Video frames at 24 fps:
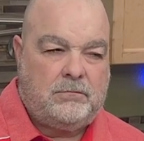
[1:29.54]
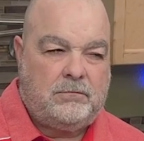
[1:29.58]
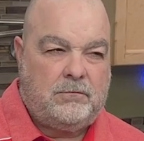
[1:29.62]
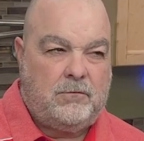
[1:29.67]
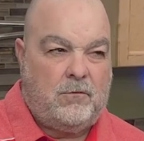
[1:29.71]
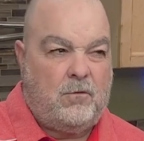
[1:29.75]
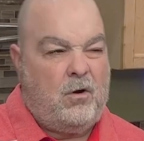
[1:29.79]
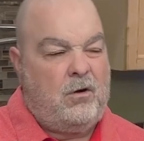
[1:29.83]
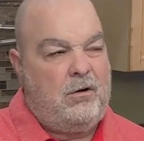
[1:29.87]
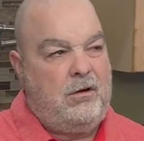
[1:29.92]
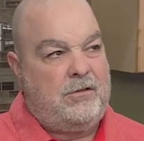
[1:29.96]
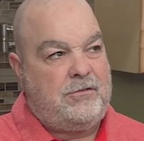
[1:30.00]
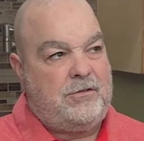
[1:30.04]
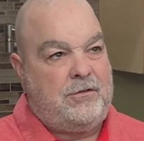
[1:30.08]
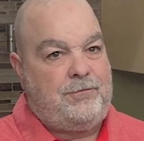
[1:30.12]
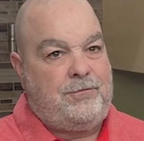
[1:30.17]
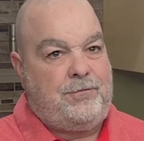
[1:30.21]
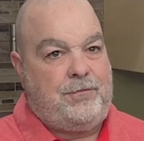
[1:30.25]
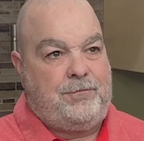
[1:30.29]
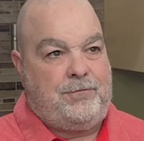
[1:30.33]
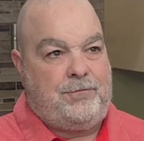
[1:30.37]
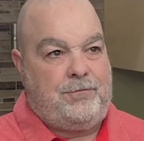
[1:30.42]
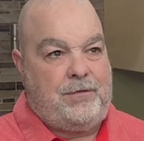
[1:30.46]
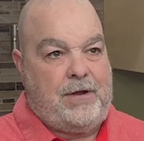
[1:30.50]
Or is it
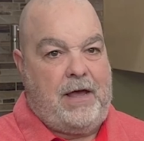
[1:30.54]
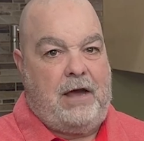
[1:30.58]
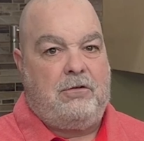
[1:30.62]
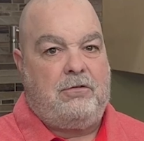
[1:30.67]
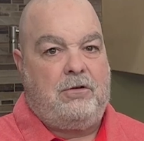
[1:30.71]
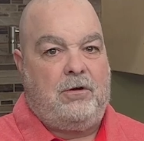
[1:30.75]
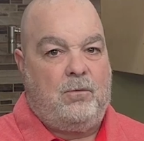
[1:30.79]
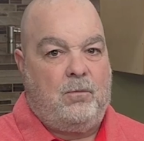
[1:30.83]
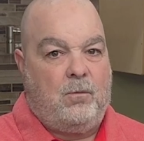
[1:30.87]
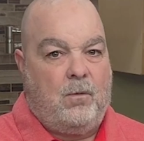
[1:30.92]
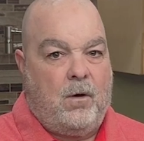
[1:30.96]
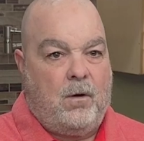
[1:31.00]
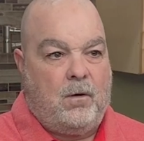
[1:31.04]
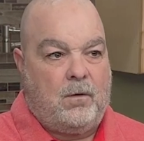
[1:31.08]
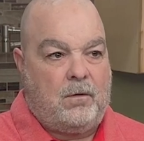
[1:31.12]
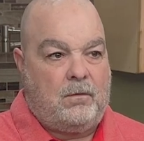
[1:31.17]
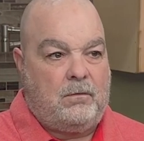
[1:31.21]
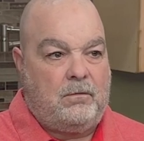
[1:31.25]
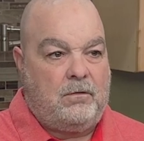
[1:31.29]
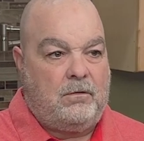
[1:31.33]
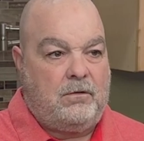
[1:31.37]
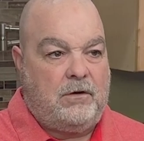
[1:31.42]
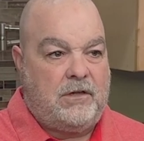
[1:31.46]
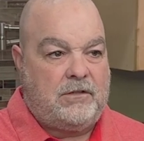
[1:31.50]
flour and
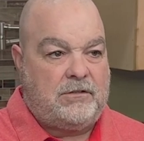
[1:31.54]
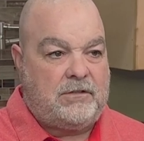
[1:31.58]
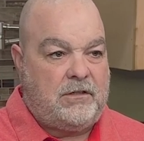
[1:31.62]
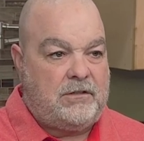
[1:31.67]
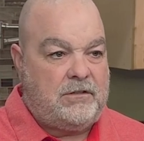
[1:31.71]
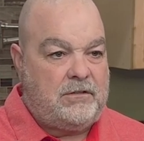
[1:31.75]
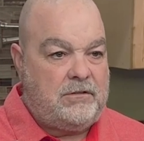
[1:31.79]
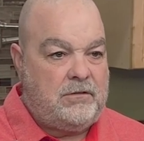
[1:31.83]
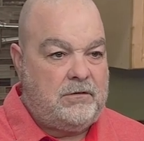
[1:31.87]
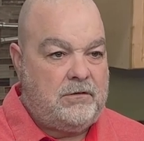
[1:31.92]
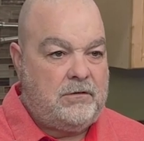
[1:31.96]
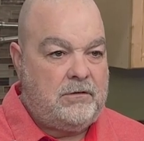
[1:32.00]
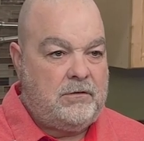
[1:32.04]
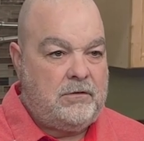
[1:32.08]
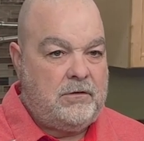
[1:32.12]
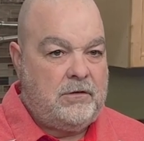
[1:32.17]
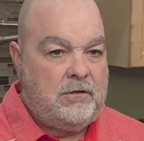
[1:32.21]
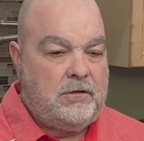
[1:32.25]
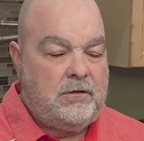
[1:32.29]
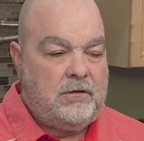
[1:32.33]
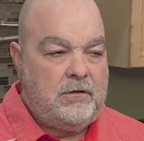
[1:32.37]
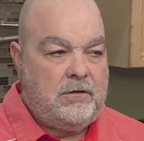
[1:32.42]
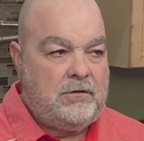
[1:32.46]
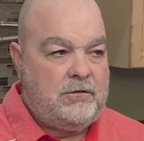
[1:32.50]
water, or is it
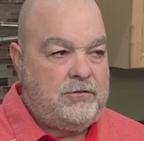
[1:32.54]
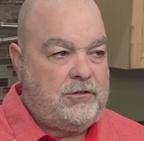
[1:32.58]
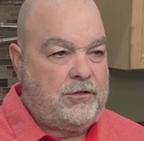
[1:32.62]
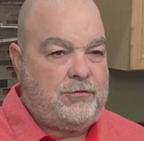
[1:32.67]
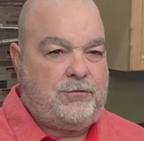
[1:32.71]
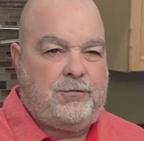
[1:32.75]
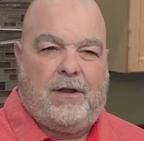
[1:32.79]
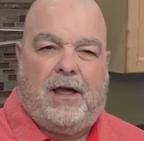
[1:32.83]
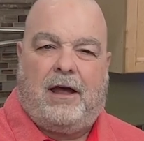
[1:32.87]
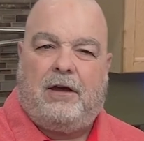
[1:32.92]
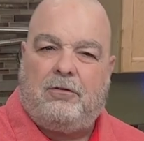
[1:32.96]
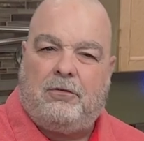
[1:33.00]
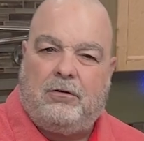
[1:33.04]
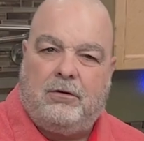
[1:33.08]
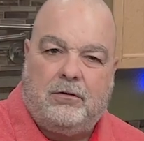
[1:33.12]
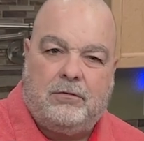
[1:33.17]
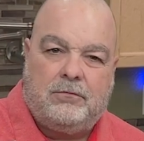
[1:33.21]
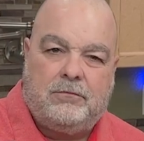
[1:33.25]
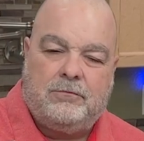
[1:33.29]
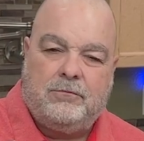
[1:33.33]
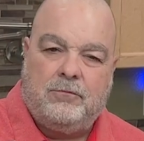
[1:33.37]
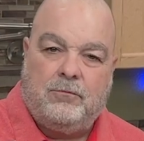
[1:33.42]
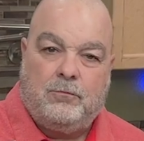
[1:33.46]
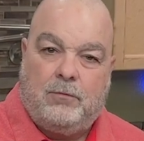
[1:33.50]
just flour?
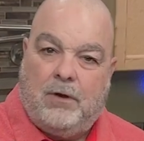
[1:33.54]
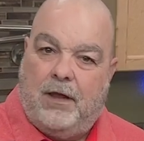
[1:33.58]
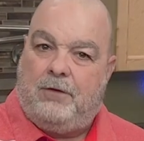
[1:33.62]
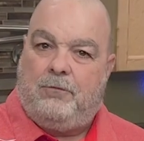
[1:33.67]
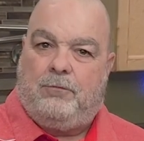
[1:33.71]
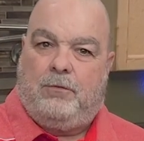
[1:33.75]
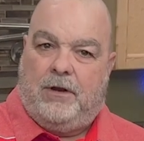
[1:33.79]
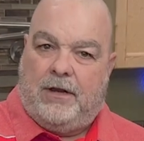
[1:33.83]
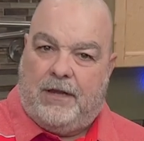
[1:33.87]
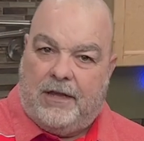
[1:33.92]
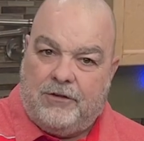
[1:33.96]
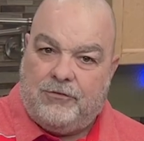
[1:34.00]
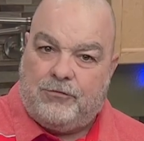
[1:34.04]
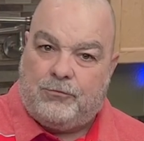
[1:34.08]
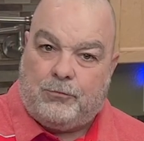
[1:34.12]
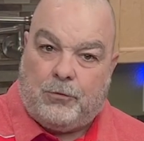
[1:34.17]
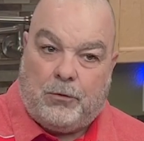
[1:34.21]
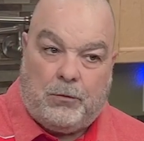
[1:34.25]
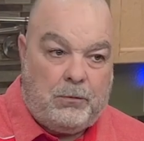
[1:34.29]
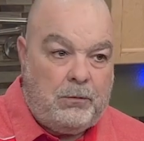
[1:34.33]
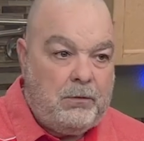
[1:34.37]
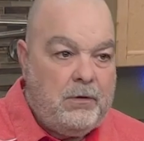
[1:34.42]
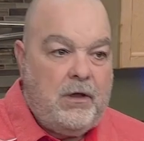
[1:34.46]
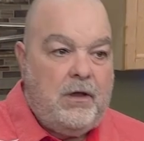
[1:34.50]
Wait, what is
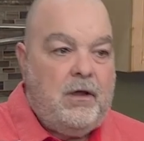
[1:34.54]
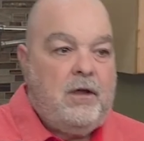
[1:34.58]
roux?